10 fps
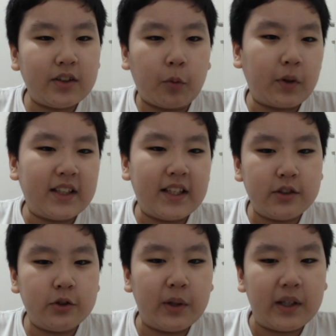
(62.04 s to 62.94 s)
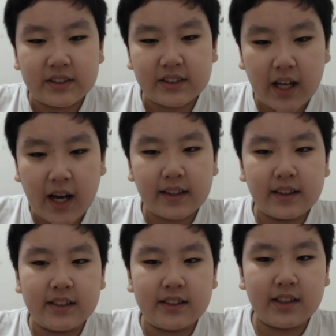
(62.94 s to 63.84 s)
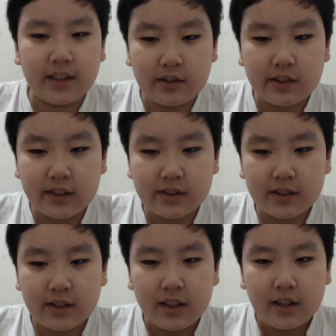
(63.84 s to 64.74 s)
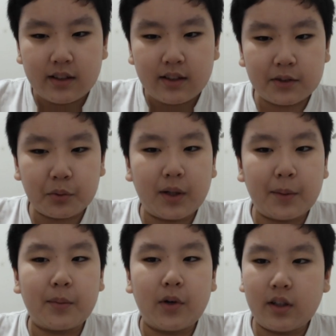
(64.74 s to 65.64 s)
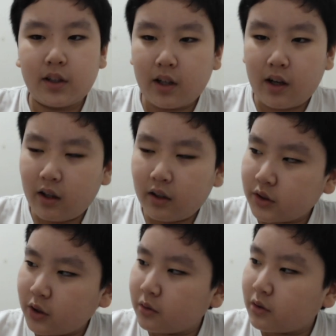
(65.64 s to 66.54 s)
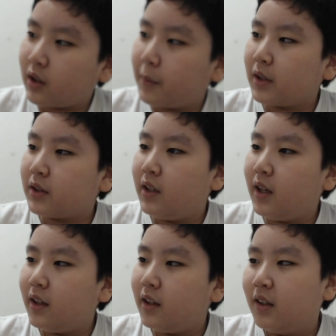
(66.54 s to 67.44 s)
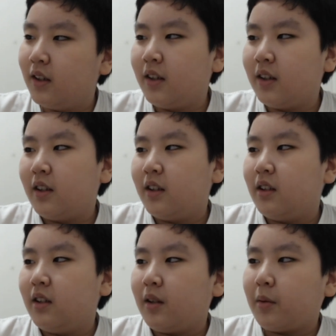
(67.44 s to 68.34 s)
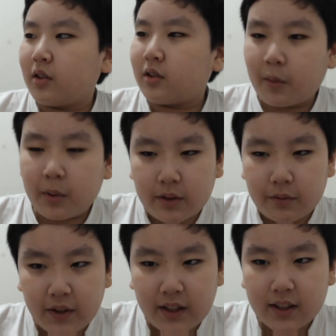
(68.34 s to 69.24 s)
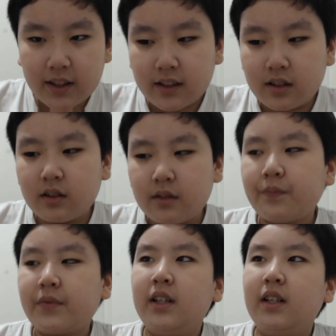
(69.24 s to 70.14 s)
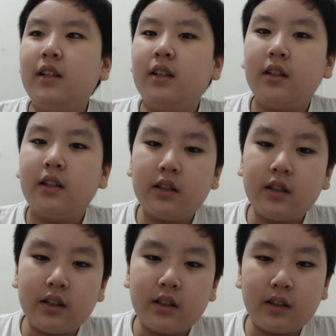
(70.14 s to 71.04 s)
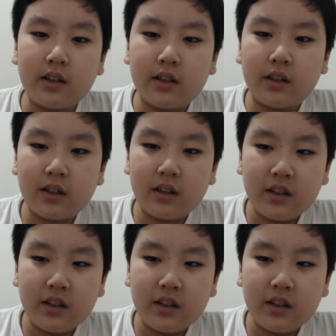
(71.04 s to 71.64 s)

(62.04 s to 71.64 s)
or what they do inside the series. That's what I'm going to also talk about today. I'm going to talk about the villain, the